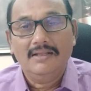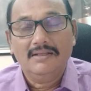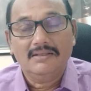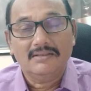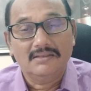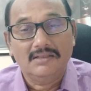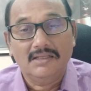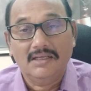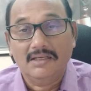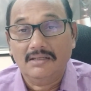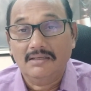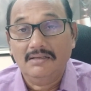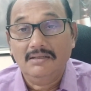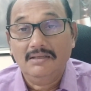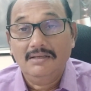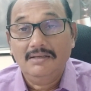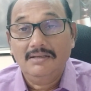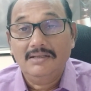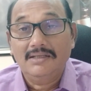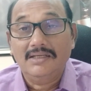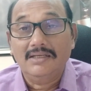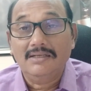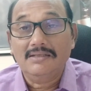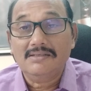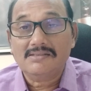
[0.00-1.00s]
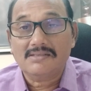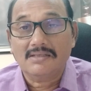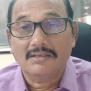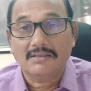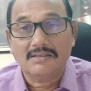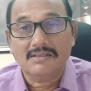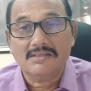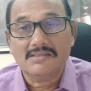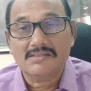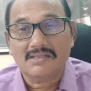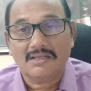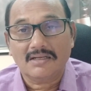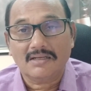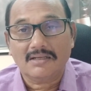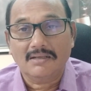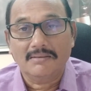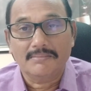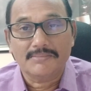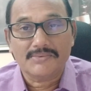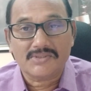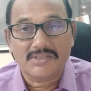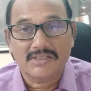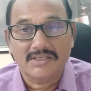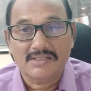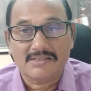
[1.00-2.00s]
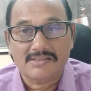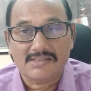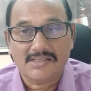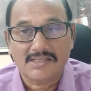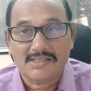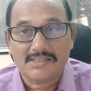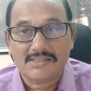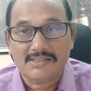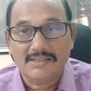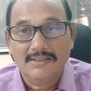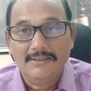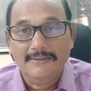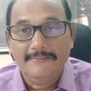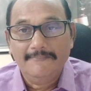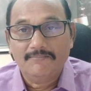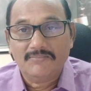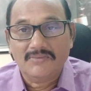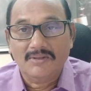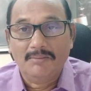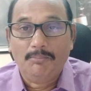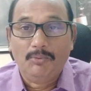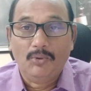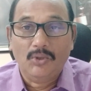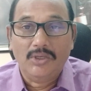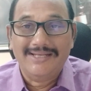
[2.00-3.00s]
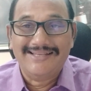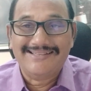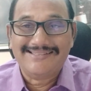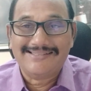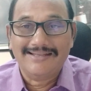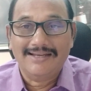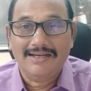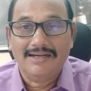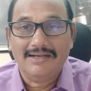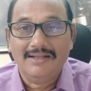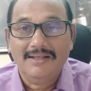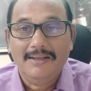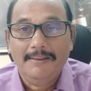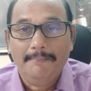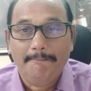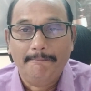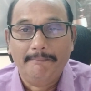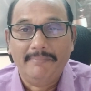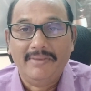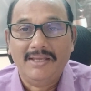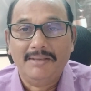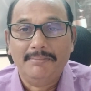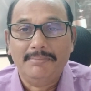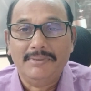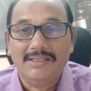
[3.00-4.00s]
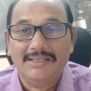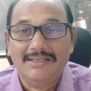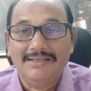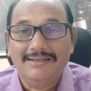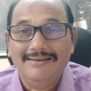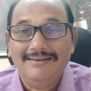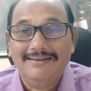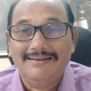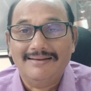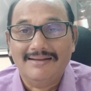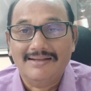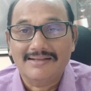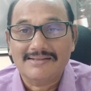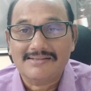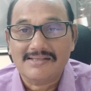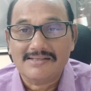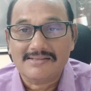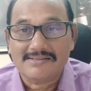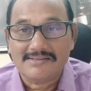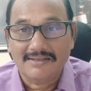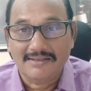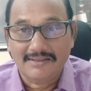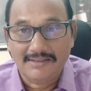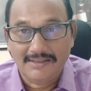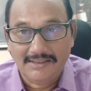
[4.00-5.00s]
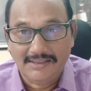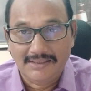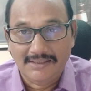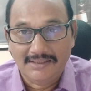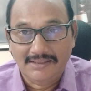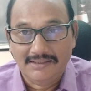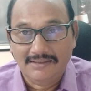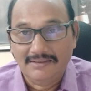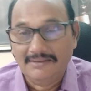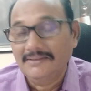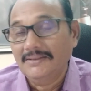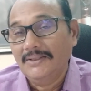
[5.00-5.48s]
Then, in certain circumstances, the police aid may be necessary.